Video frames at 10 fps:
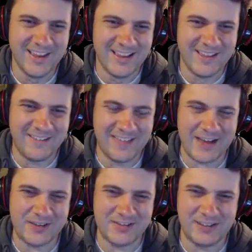Well, that
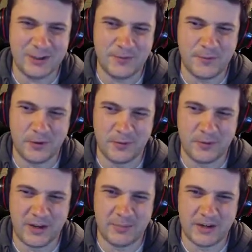was a little fourth
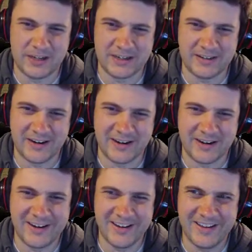wall breaking
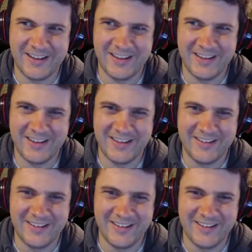there.
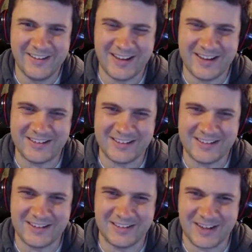Nicely
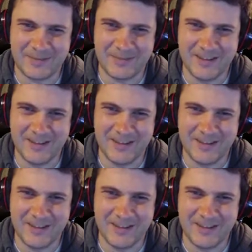done, game.